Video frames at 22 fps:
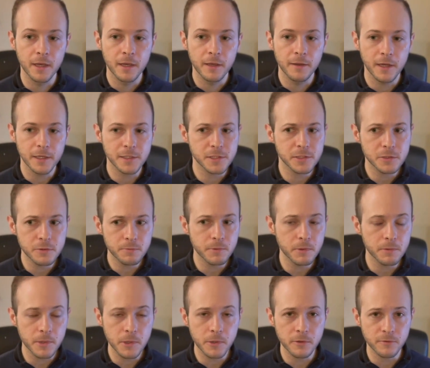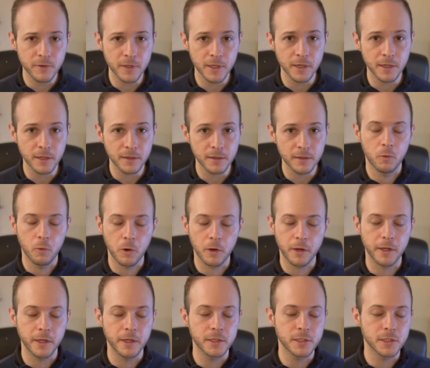That's super motivating.
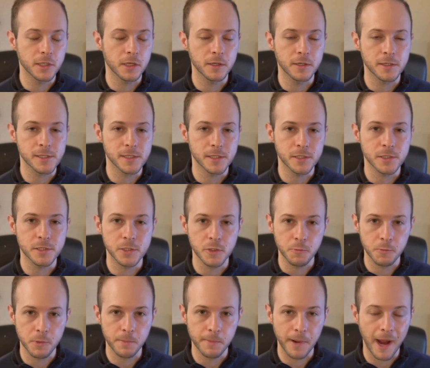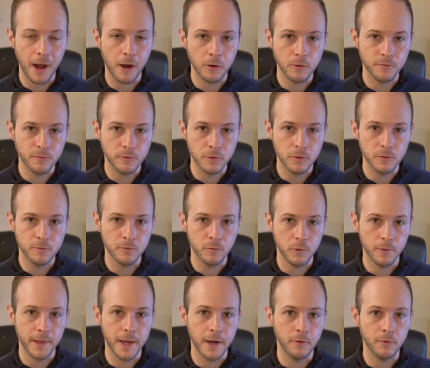Working in chunks is super powerful
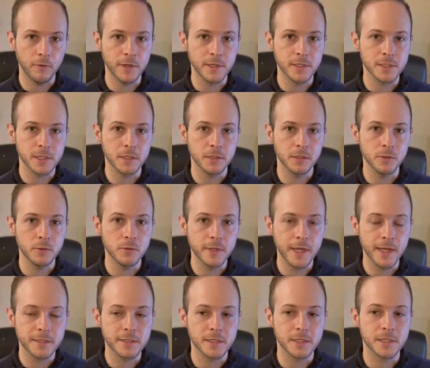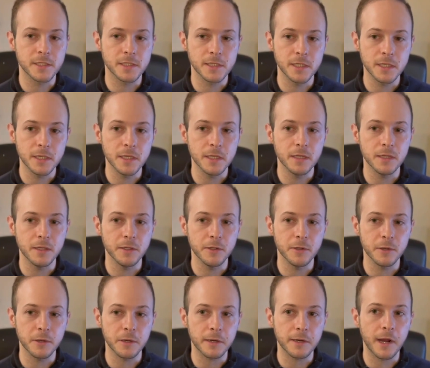for that reason. You get to see
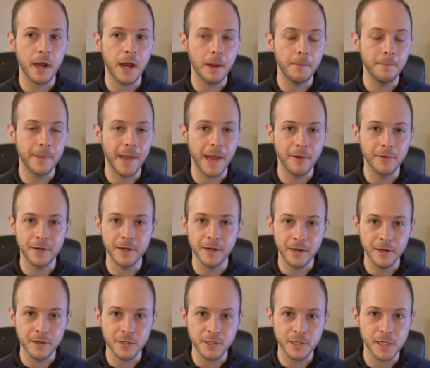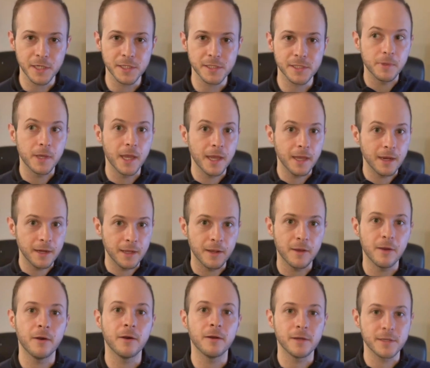your compounded interest gaining
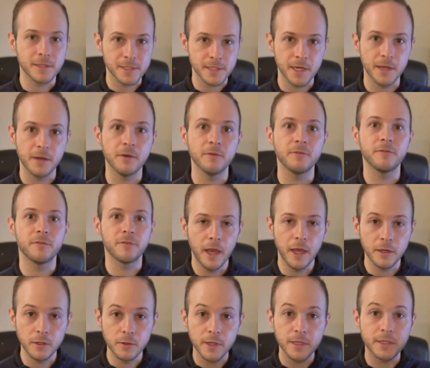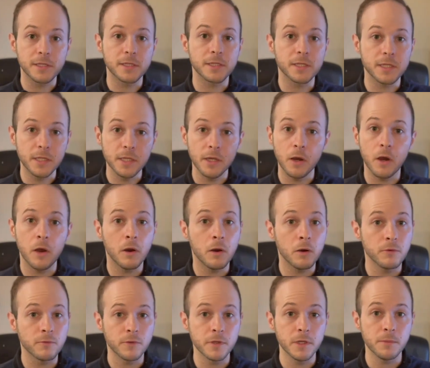on itself, and you get to see
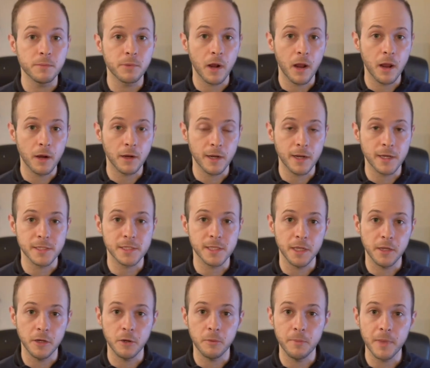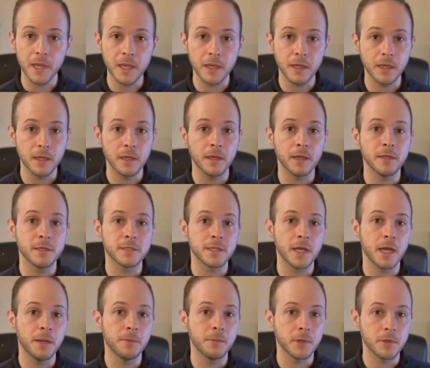all of the progress that you're making as
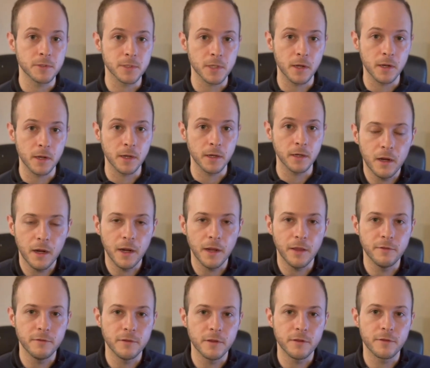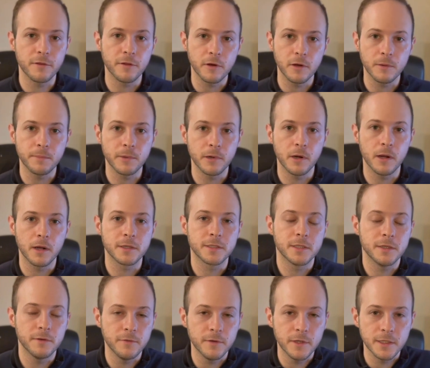time goes on. All right, the third
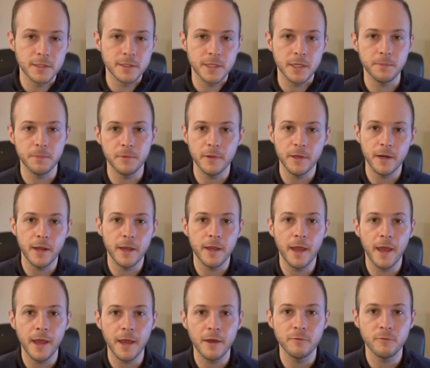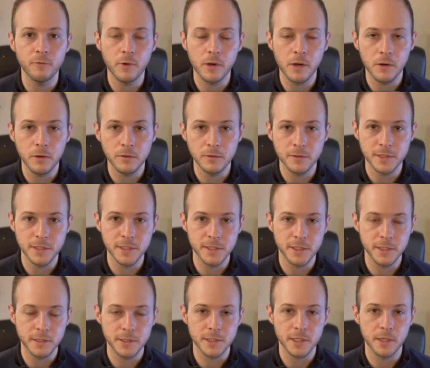productivity tip that I have while teaching
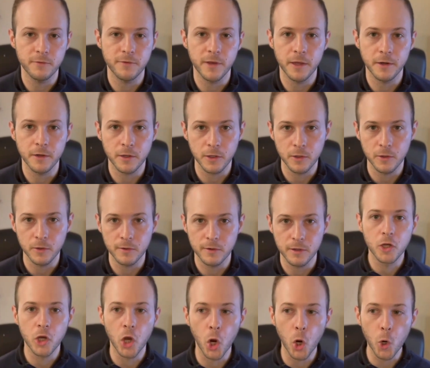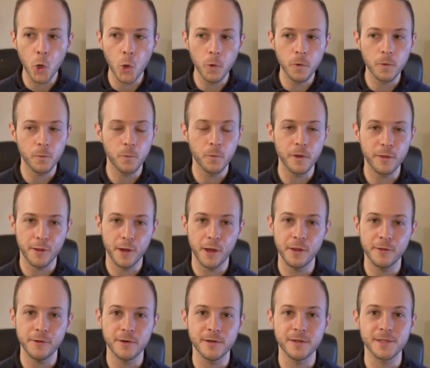yourself how to code. Code with
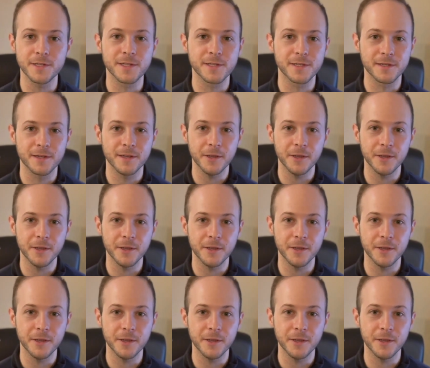others.